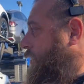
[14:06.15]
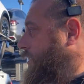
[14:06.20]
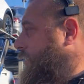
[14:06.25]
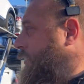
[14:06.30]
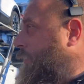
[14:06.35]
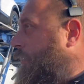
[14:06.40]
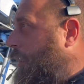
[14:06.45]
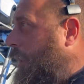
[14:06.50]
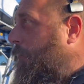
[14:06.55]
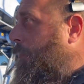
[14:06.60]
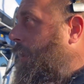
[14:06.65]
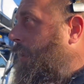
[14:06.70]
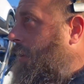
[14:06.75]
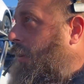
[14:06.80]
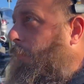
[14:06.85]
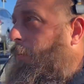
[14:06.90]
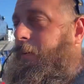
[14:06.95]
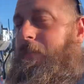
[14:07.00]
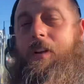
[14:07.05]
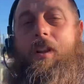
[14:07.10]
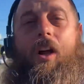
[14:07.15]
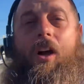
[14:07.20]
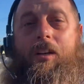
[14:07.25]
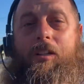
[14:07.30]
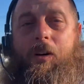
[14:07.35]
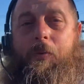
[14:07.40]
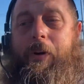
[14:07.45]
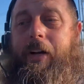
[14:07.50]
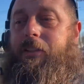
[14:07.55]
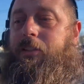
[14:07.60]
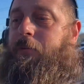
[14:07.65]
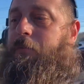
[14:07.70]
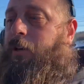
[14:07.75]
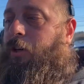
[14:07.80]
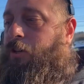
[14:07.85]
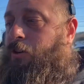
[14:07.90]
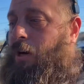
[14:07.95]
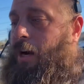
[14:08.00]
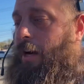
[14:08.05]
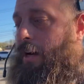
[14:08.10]
they're going to be a little bit of a longer week, so I'm
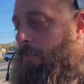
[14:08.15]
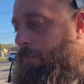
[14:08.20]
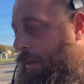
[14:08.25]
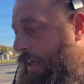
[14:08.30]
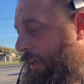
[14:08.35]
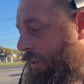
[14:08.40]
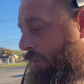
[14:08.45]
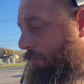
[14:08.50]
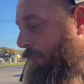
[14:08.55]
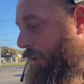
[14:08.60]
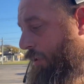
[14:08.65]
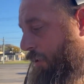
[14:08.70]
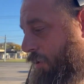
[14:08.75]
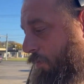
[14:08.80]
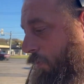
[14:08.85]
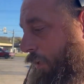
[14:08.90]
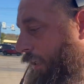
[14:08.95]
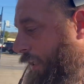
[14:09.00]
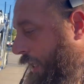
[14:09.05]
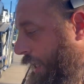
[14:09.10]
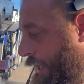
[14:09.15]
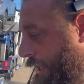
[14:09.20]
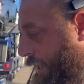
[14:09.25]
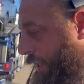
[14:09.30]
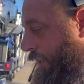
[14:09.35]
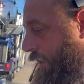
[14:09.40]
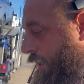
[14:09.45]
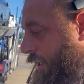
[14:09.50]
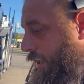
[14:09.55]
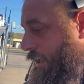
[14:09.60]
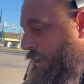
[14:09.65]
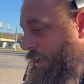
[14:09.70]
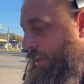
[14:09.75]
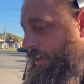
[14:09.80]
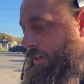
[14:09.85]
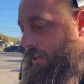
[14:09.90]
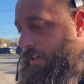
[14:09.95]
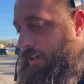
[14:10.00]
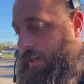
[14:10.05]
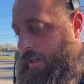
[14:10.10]
going to try to make as much as we can,
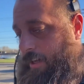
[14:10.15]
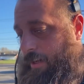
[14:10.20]
and